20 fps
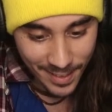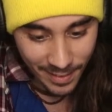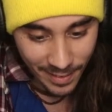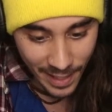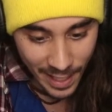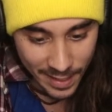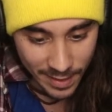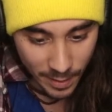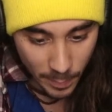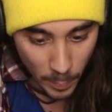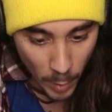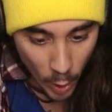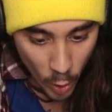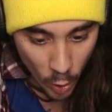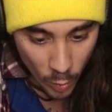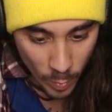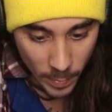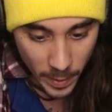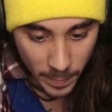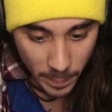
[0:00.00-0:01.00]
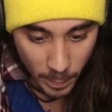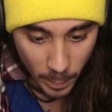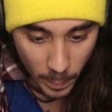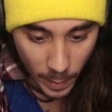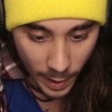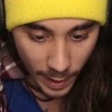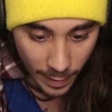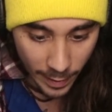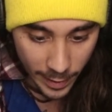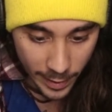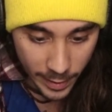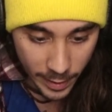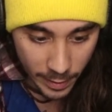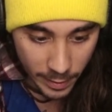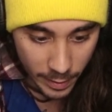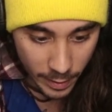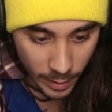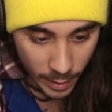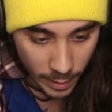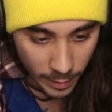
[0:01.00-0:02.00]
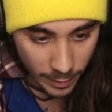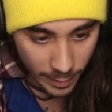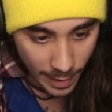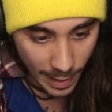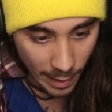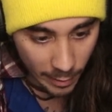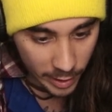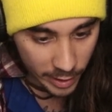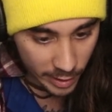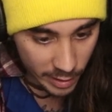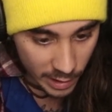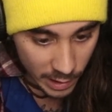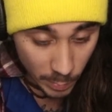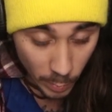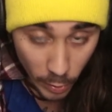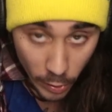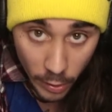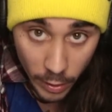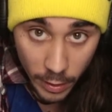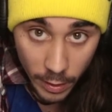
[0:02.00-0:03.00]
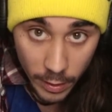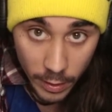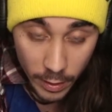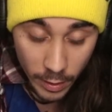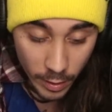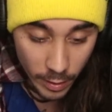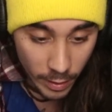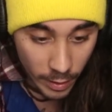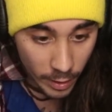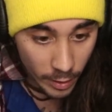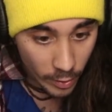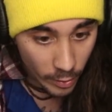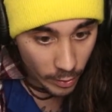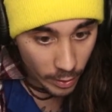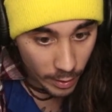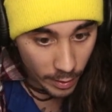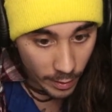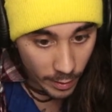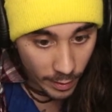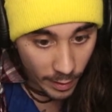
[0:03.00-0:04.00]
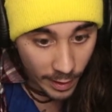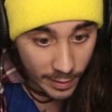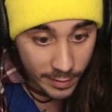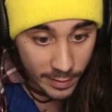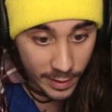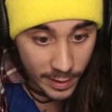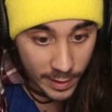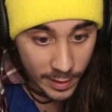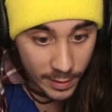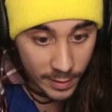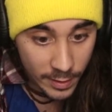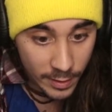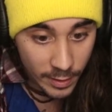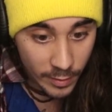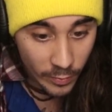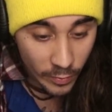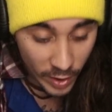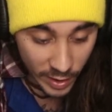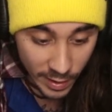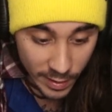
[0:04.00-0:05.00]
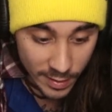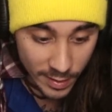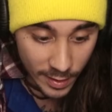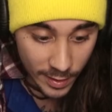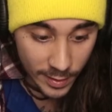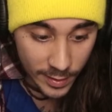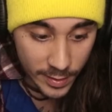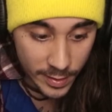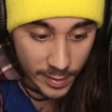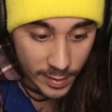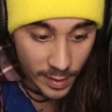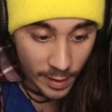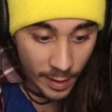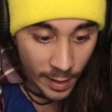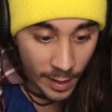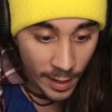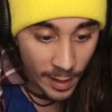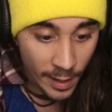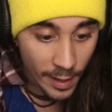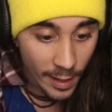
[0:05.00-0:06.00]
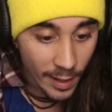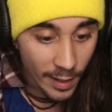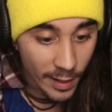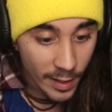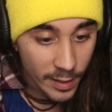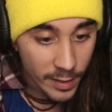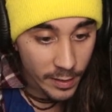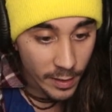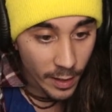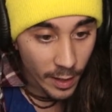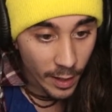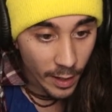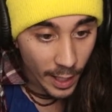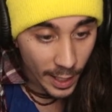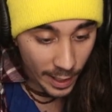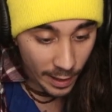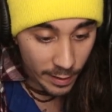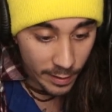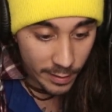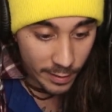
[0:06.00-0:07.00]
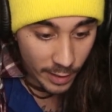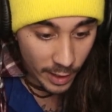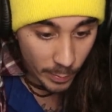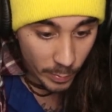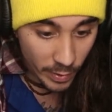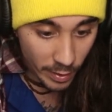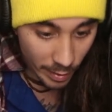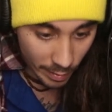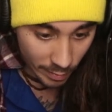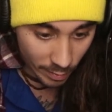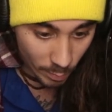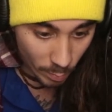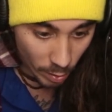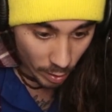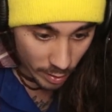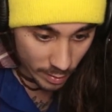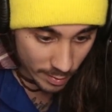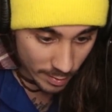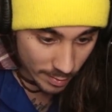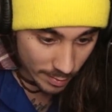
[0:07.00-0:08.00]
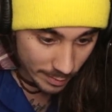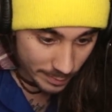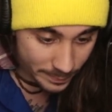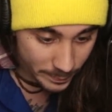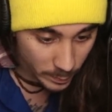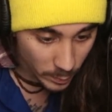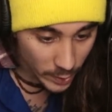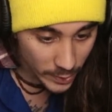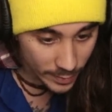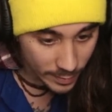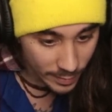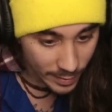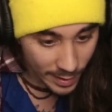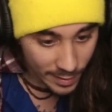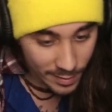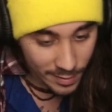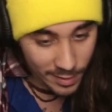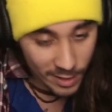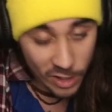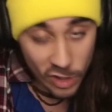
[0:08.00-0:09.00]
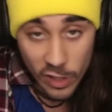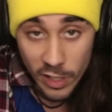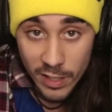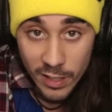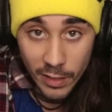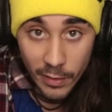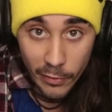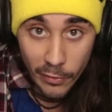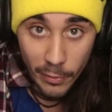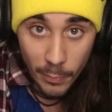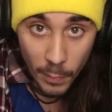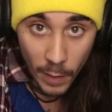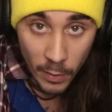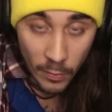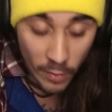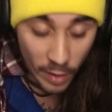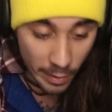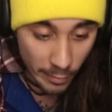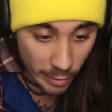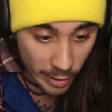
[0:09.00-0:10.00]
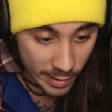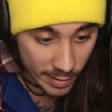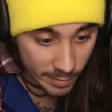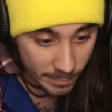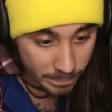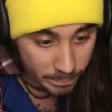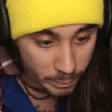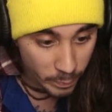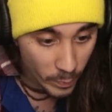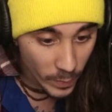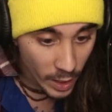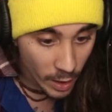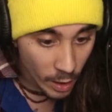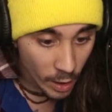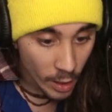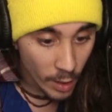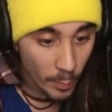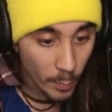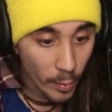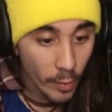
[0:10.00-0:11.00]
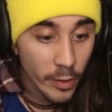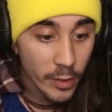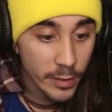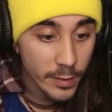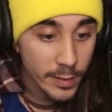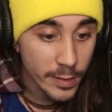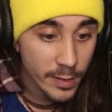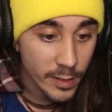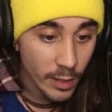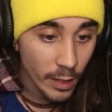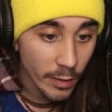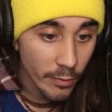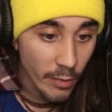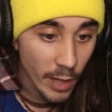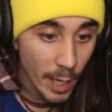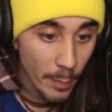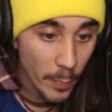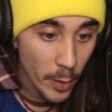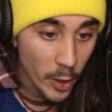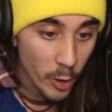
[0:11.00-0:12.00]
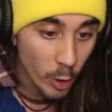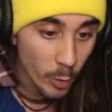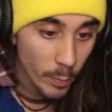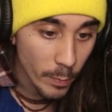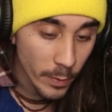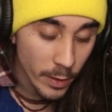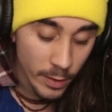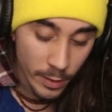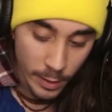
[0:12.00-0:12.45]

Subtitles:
That's a poem by Allen Ginsberg, 1956. And I kind of skipped some parts, but that's the gist of my favorite parts of that poem.